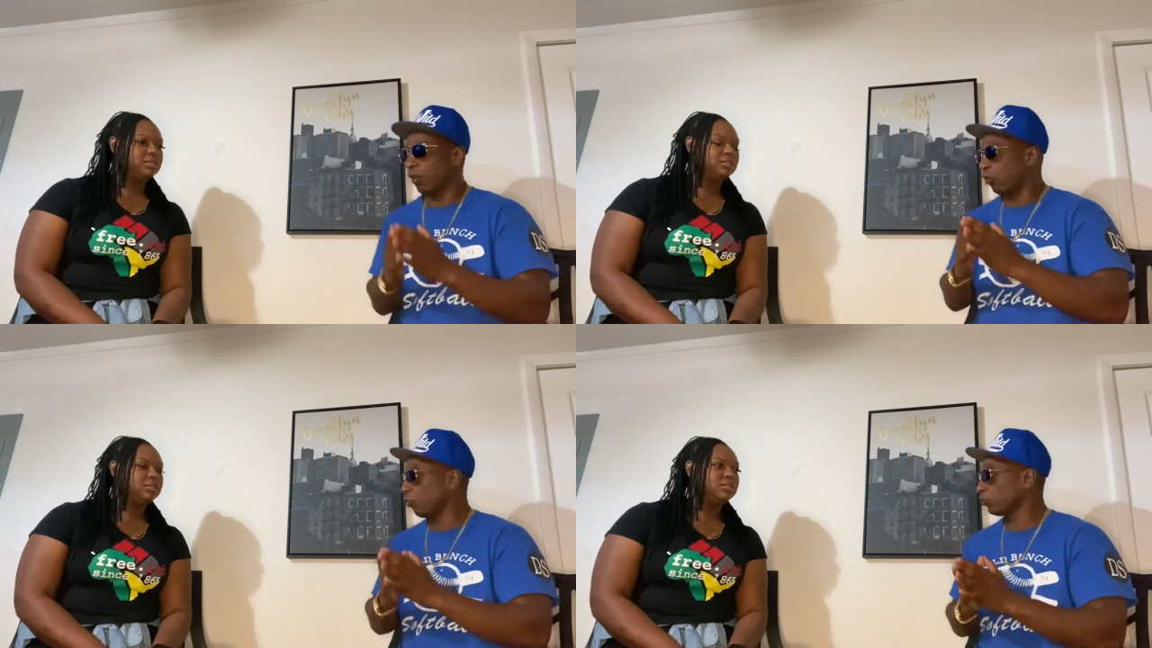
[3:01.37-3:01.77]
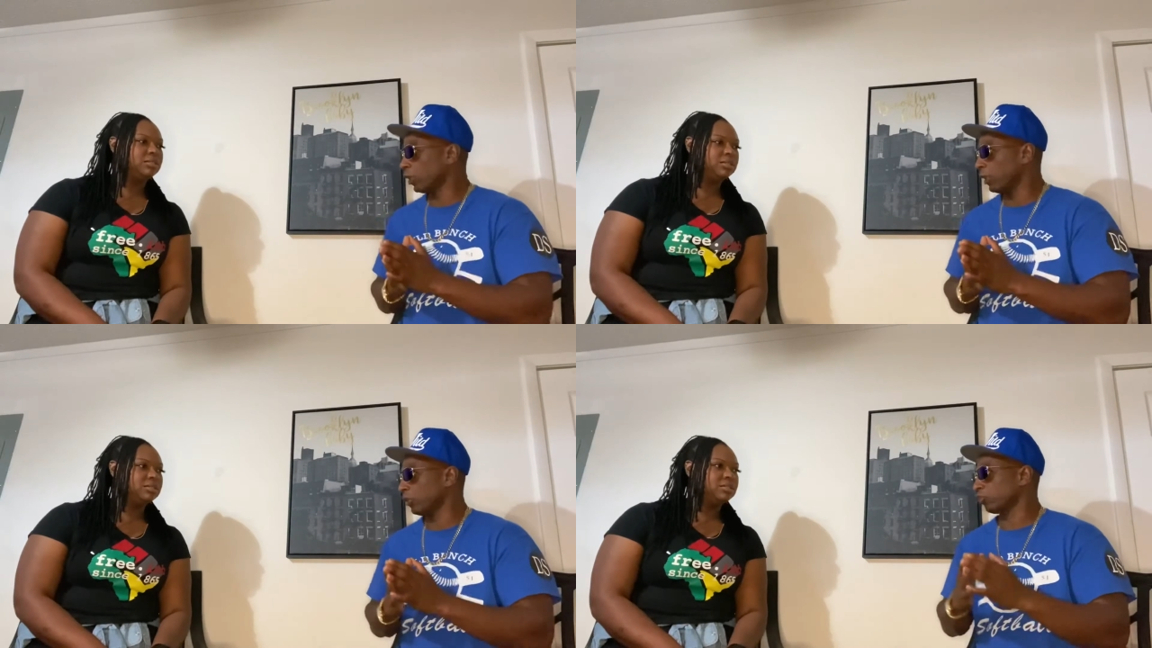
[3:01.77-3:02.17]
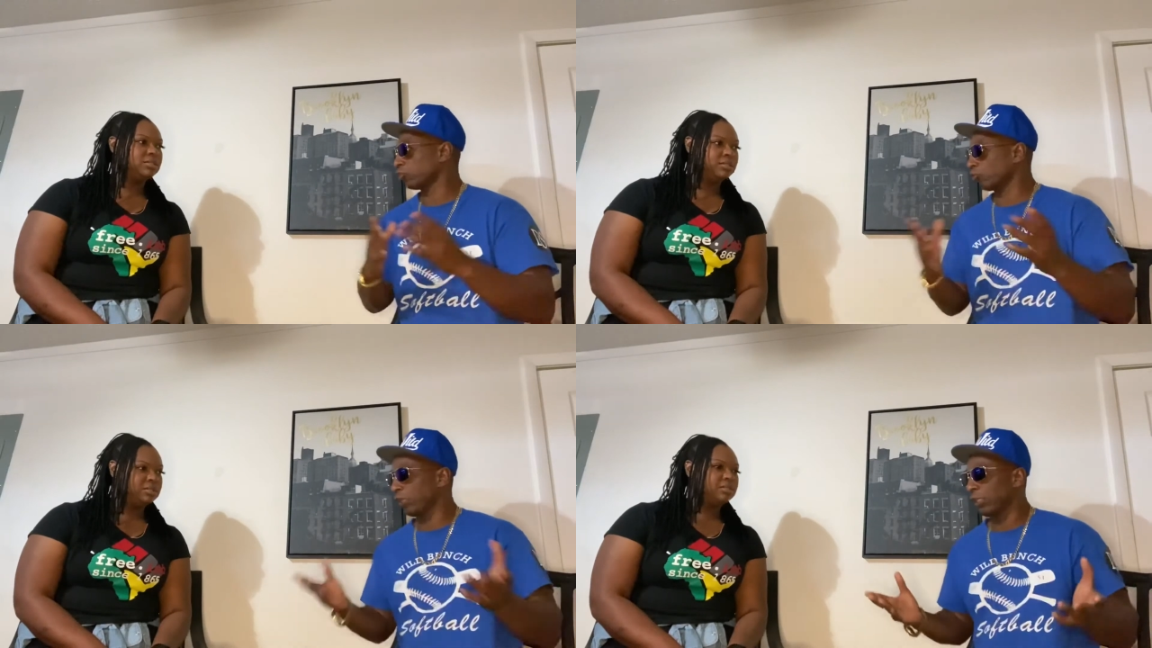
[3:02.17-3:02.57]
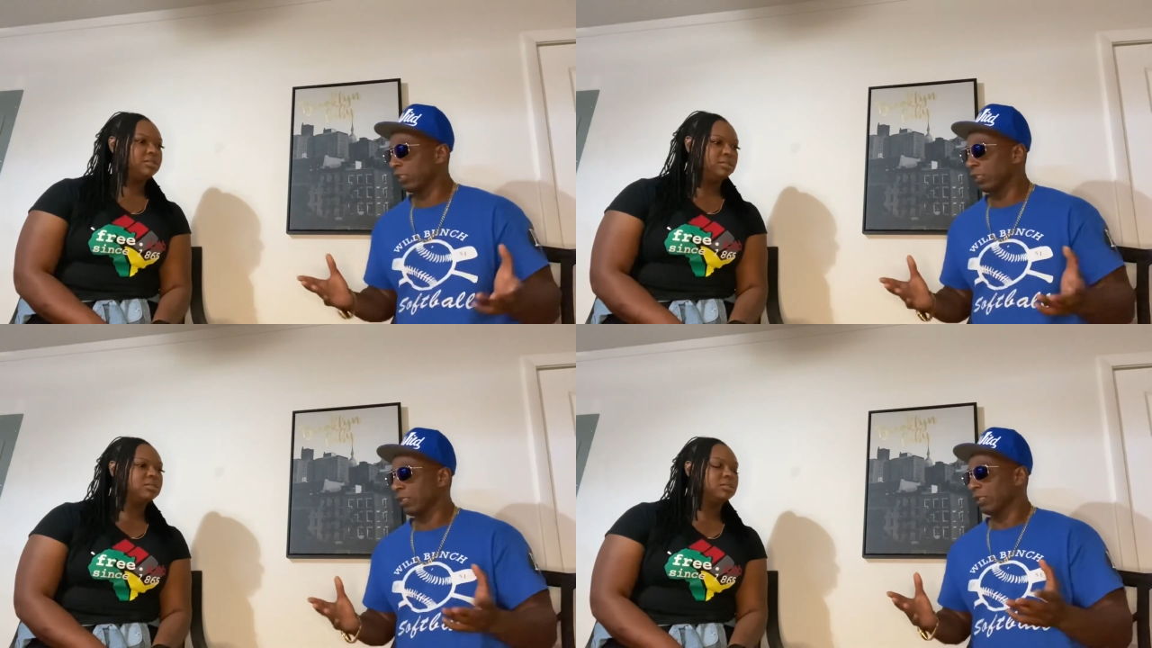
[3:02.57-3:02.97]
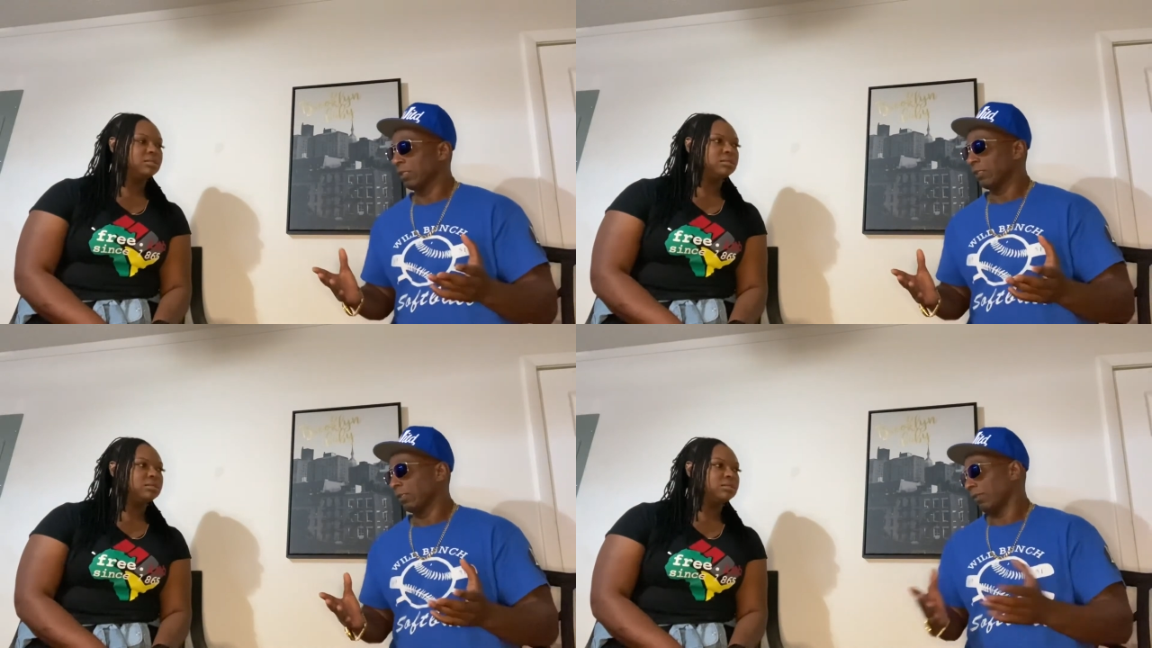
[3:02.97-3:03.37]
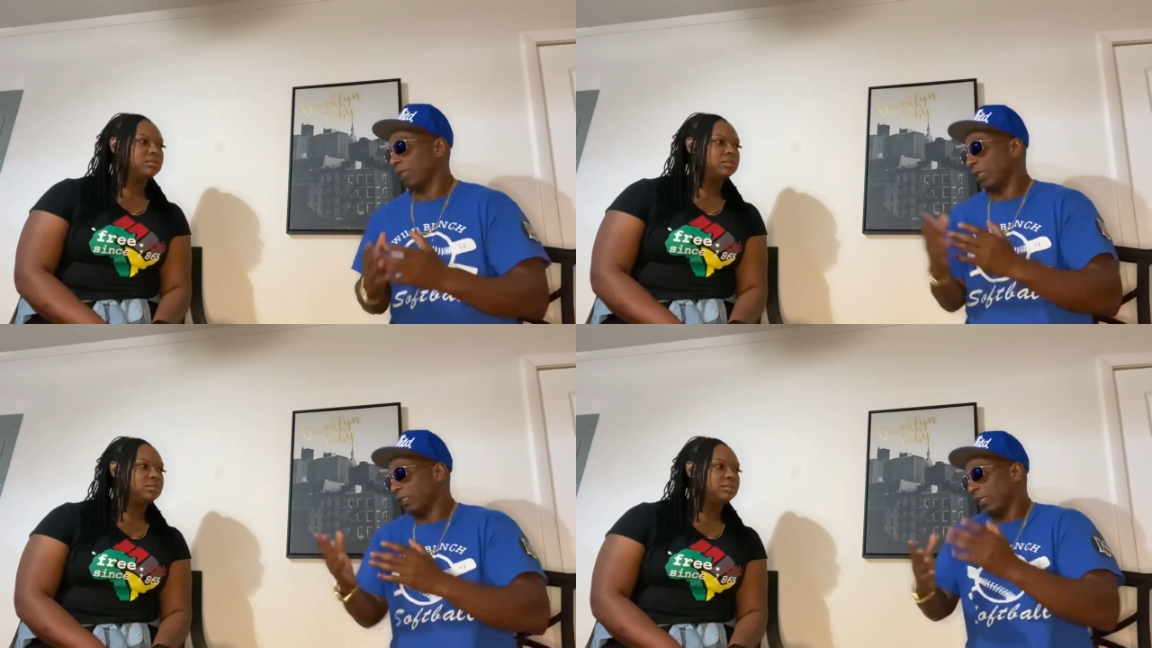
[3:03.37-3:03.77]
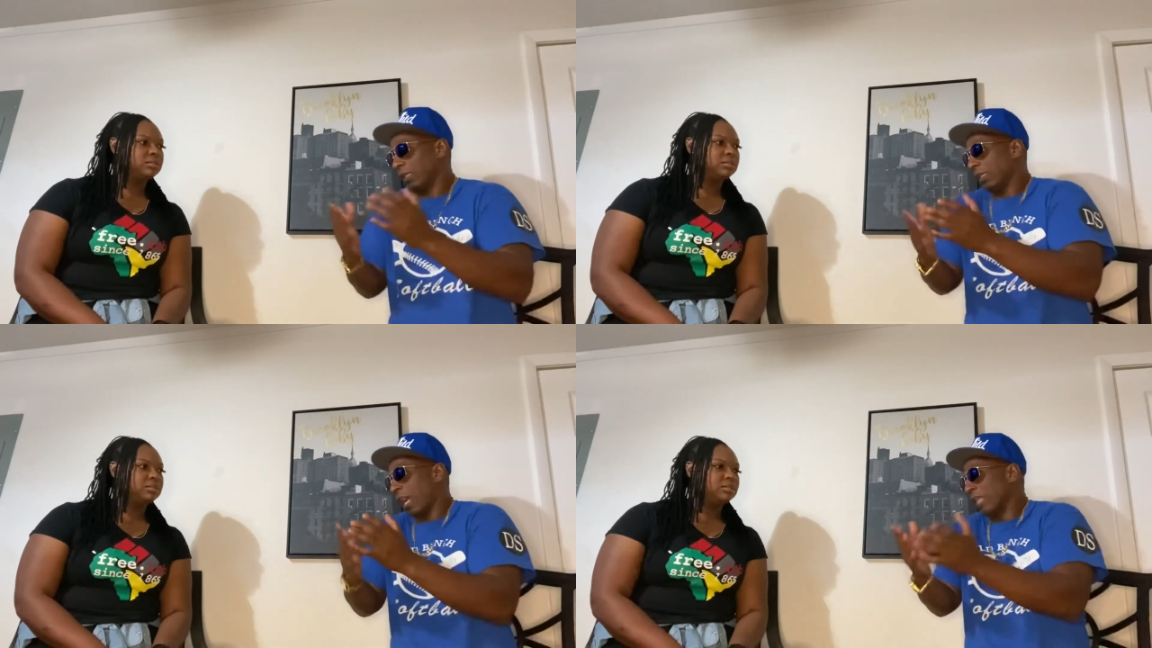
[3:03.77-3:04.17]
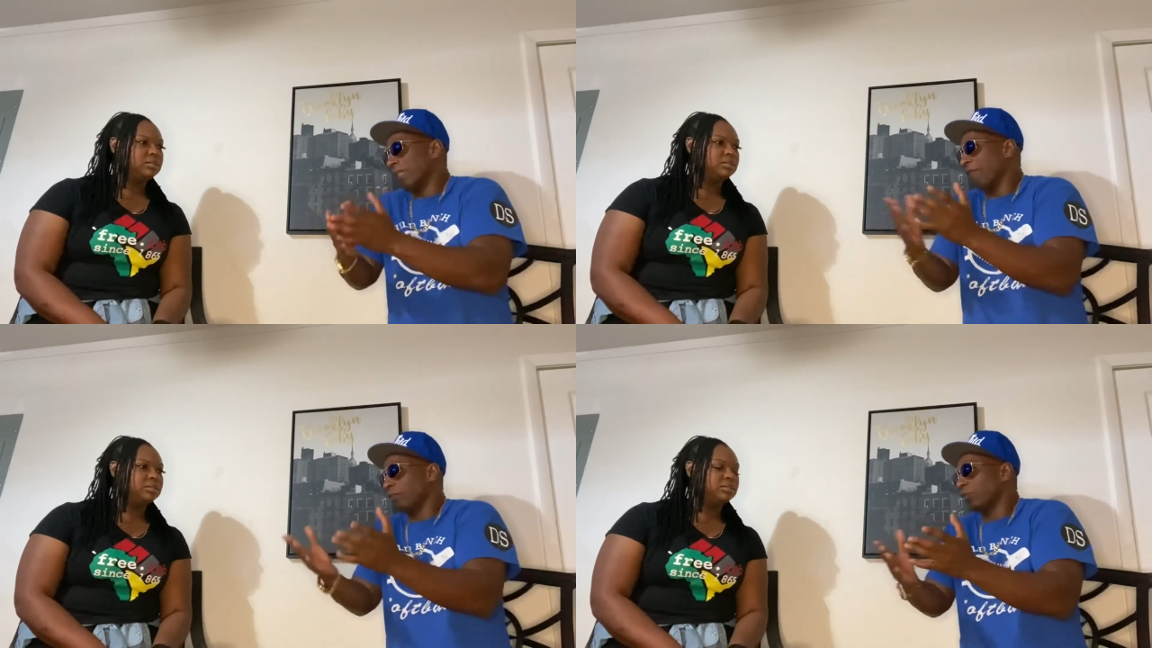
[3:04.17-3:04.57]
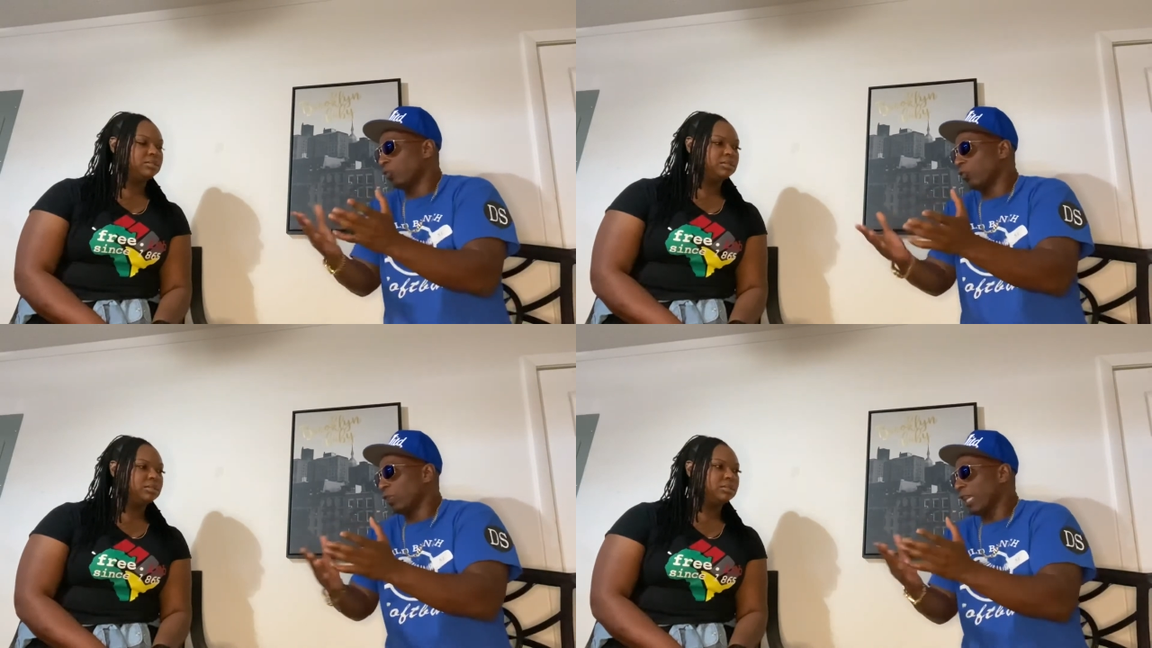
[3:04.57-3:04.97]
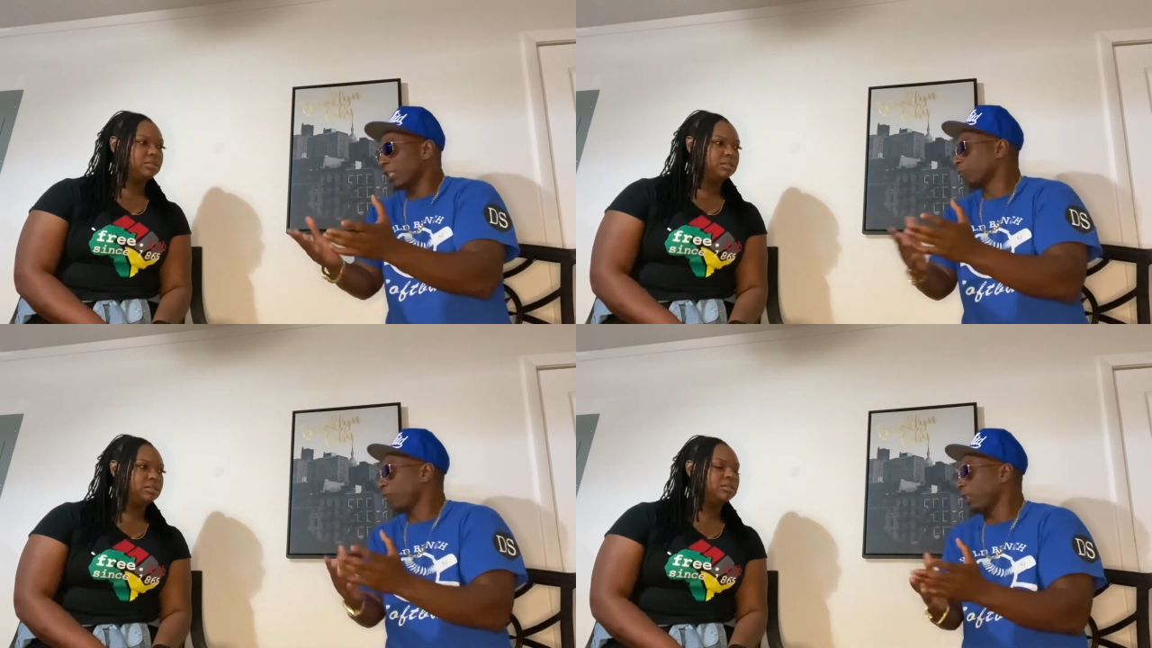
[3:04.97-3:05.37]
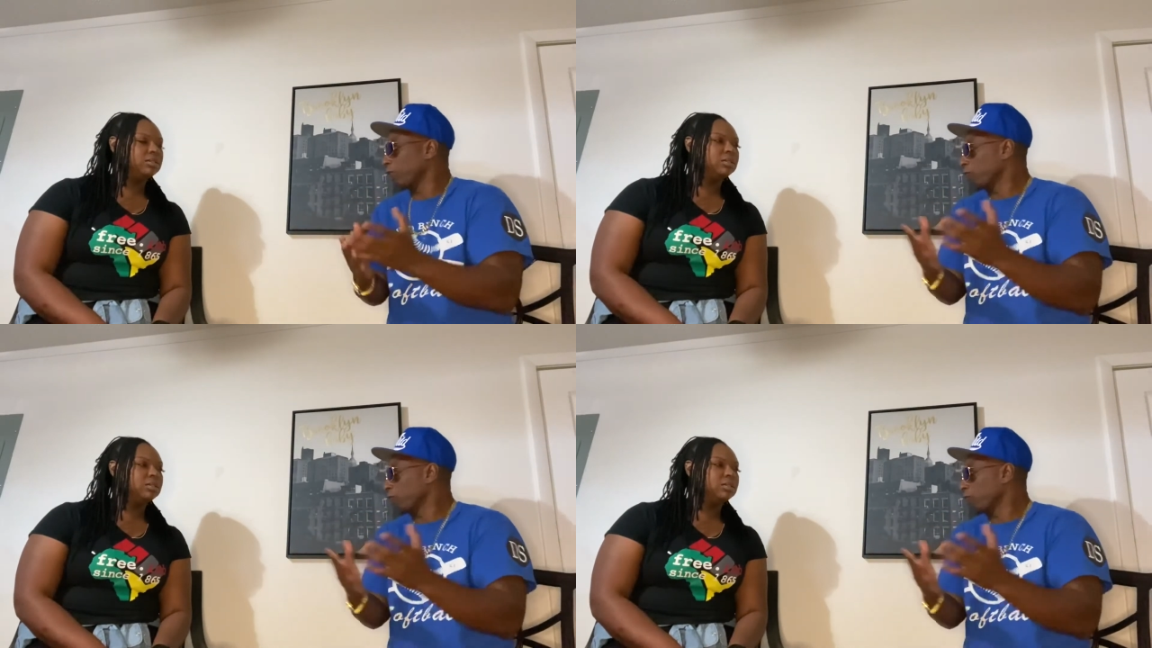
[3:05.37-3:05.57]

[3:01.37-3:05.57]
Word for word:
Speaker 1: older in the street, it, it I never knew it as being